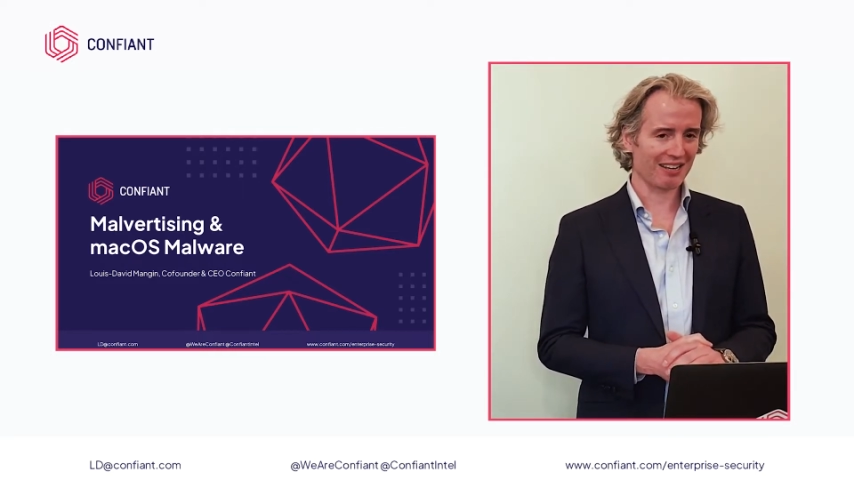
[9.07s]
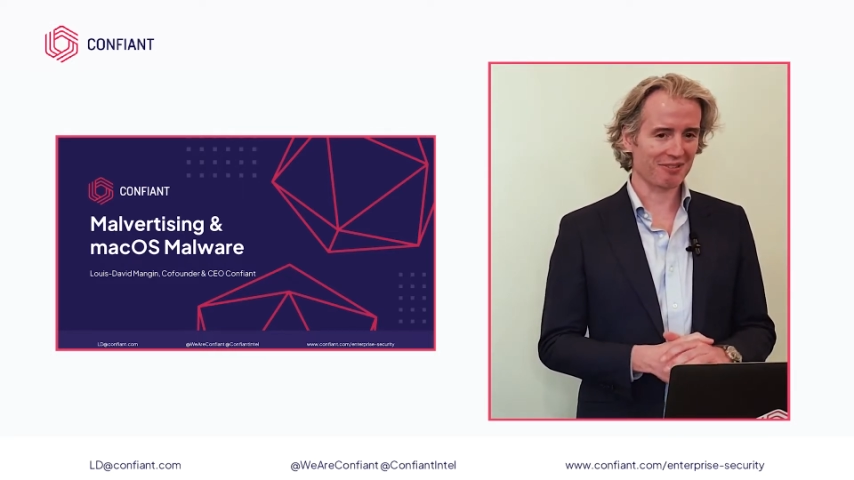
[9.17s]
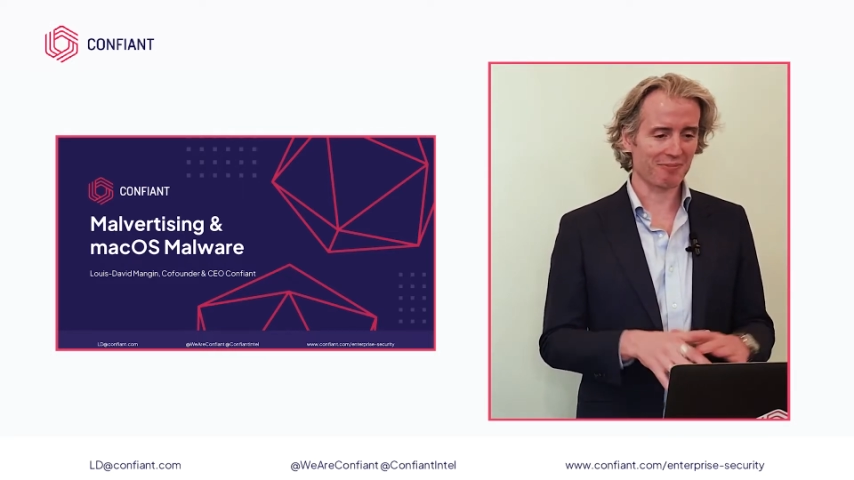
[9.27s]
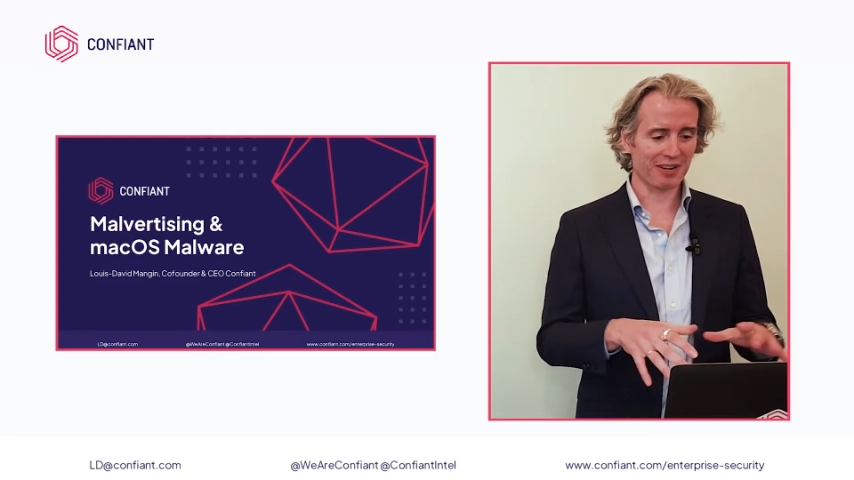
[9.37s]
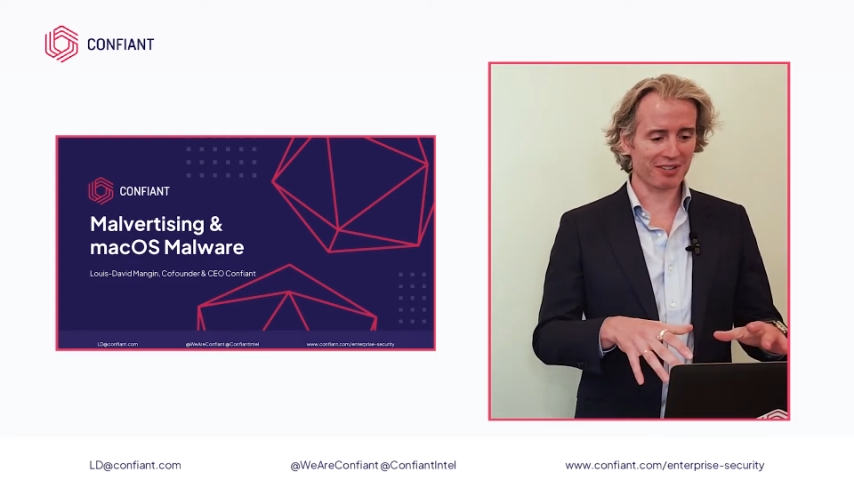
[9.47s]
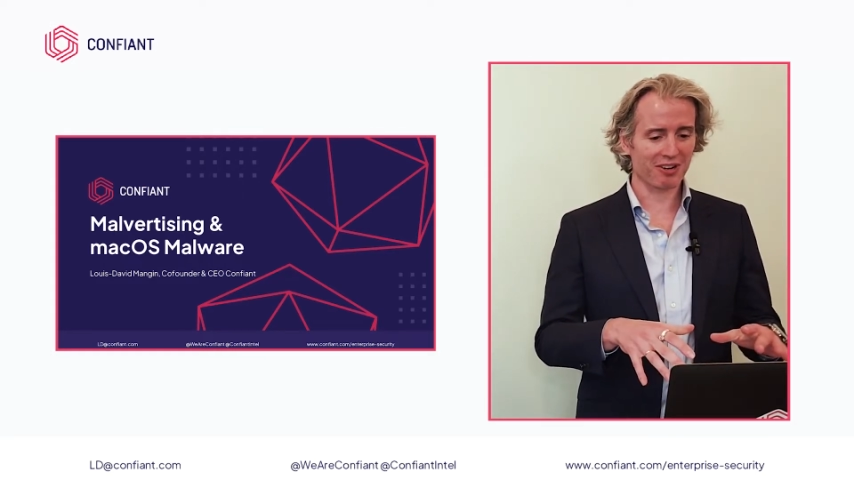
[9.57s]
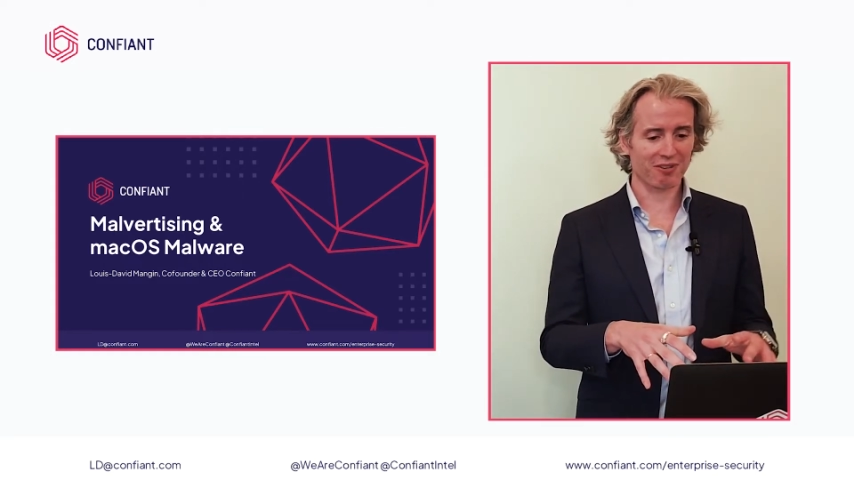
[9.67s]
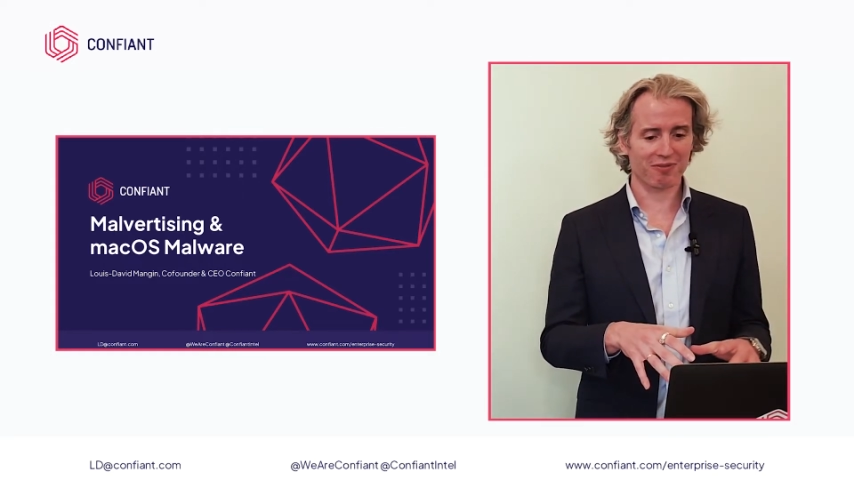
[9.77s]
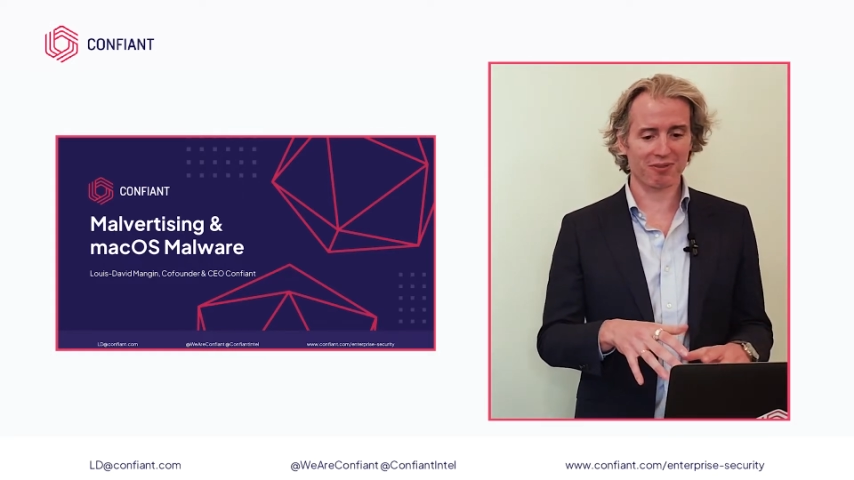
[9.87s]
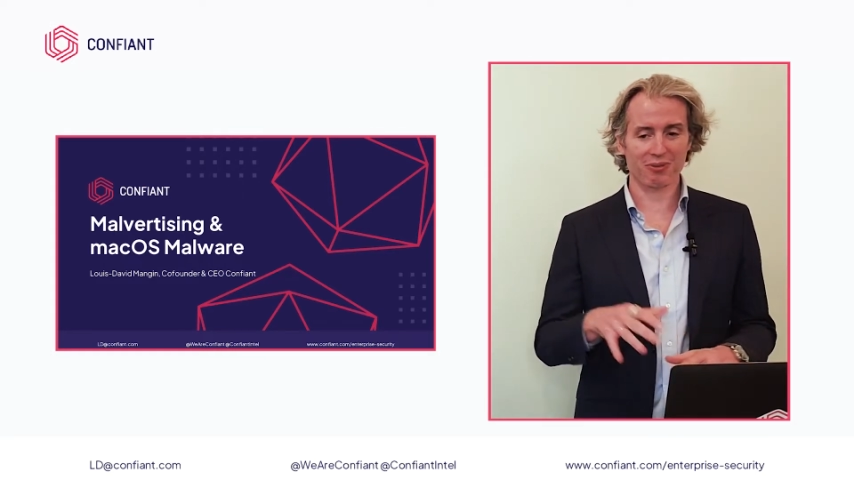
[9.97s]
So my
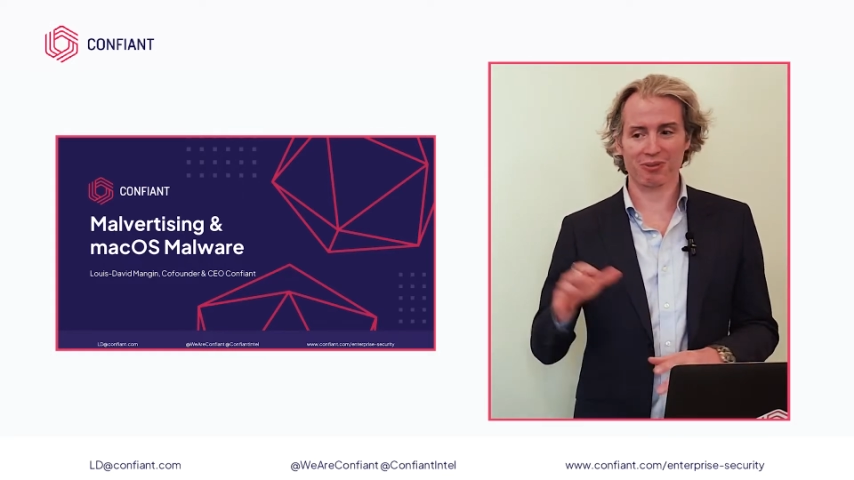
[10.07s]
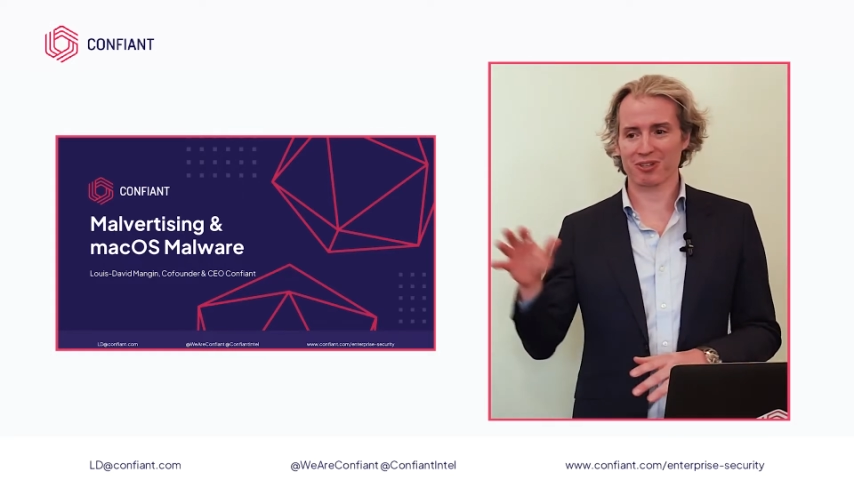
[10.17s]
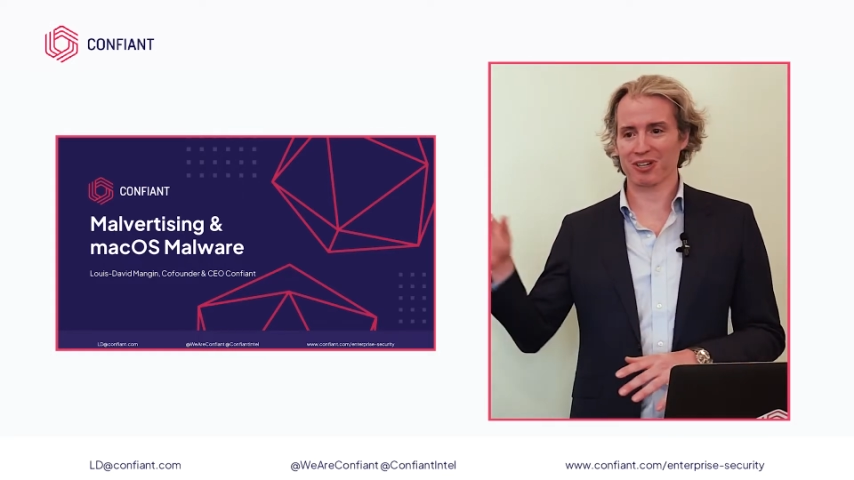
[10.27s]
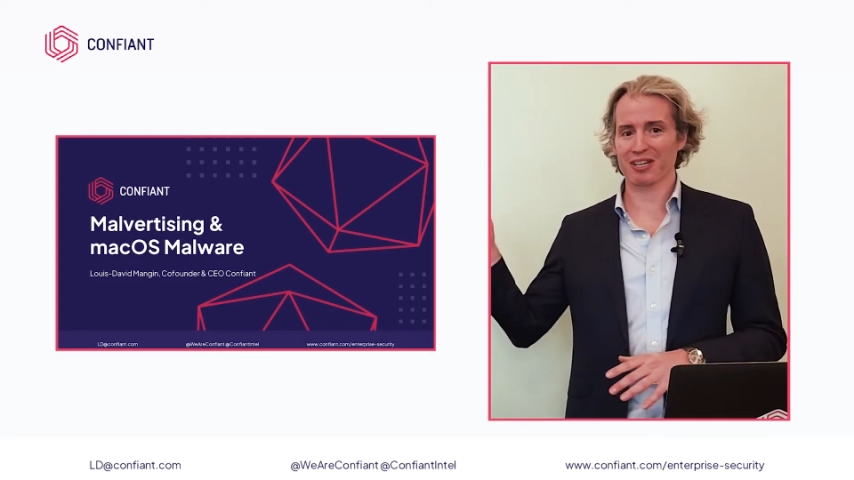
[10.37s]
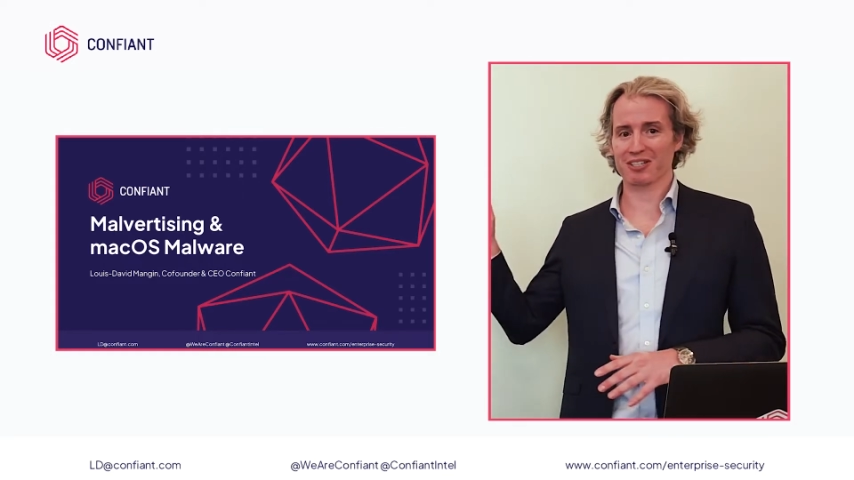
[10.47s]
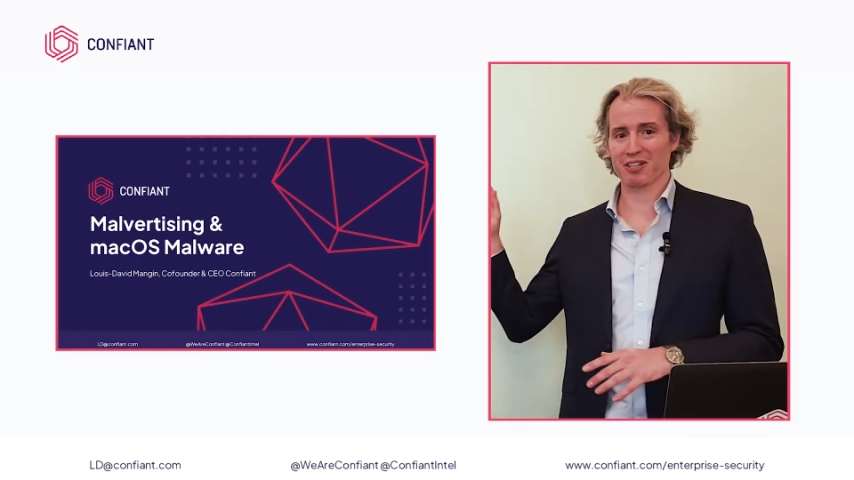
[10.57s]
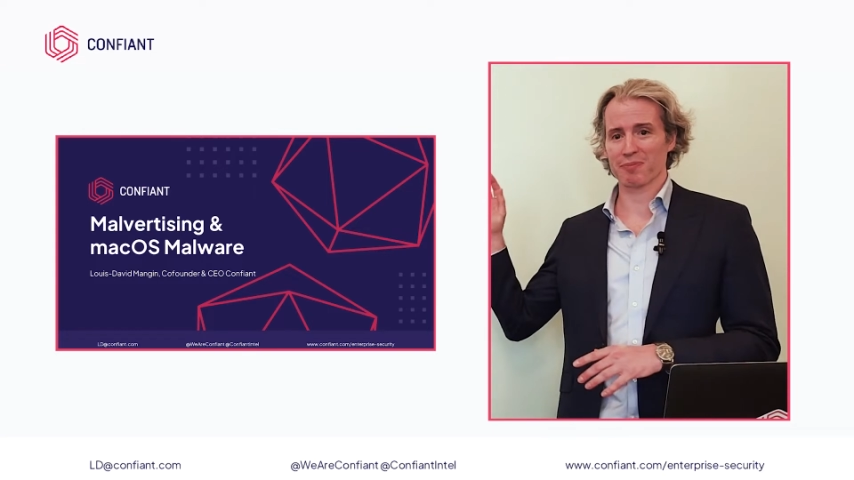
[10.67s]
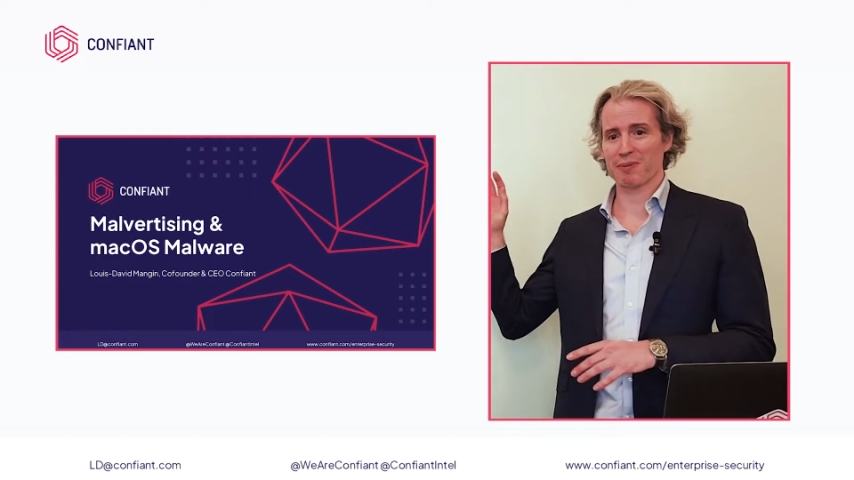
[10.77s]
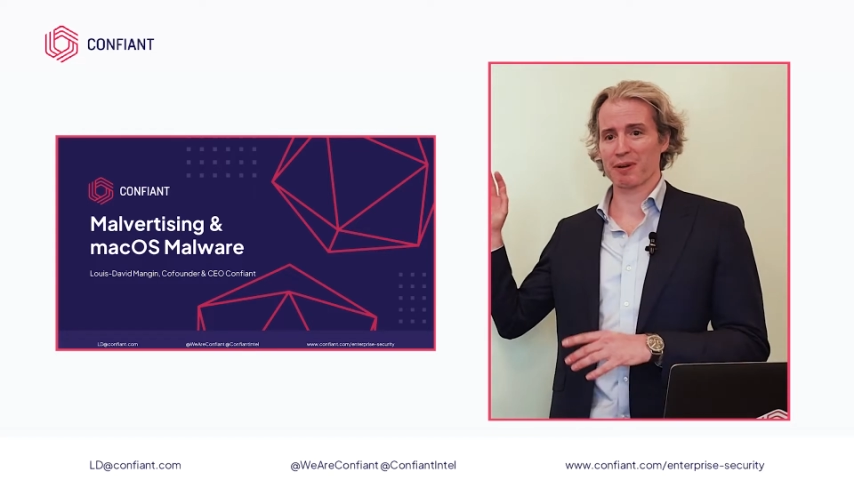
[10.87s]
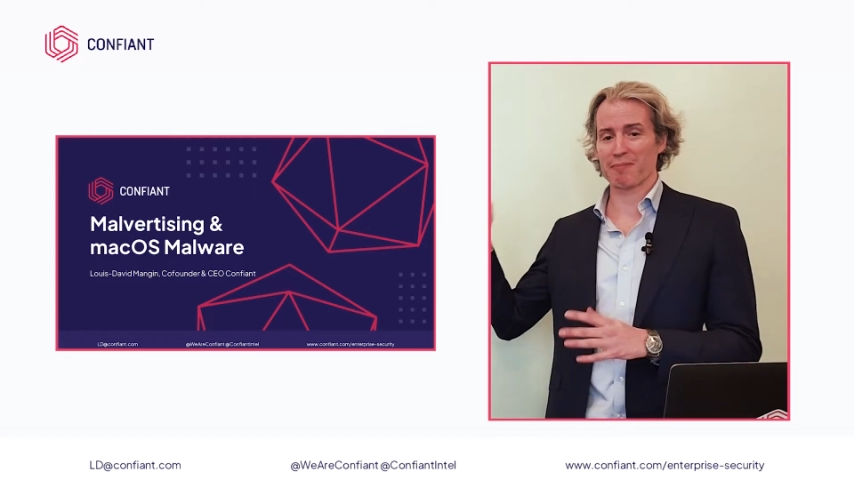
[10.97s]
talk for you all today is going to be about